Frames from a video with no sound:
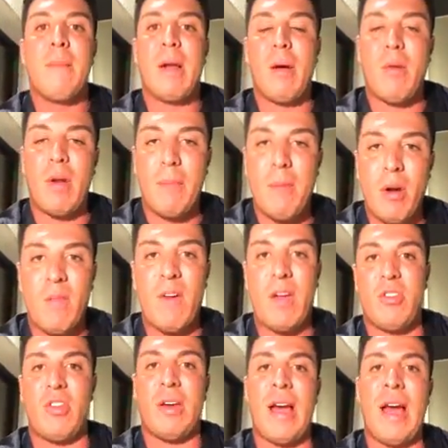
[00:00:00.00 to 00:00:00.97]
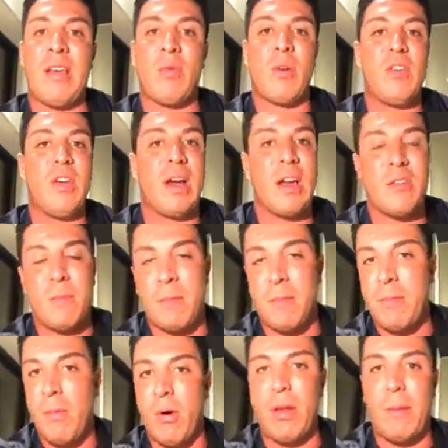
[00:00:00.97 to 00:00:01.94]
But but I want to motivate you guys, whether you guys are
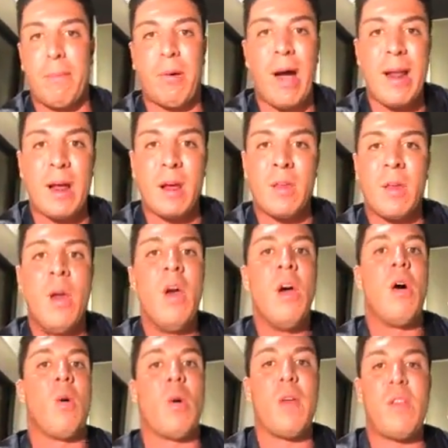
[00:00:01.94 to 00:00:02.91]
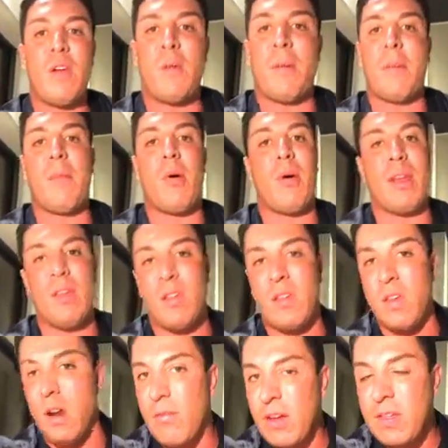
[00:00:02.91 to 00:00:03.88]
promoting products or whether you're promoting
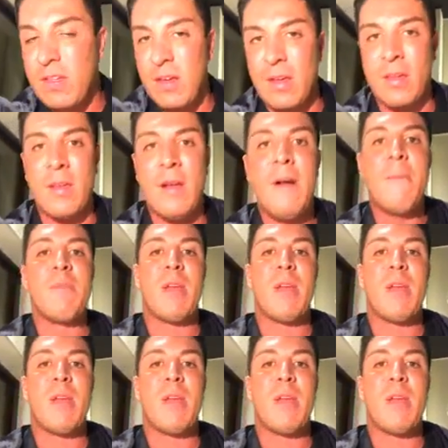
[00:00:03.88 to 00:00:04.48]
services.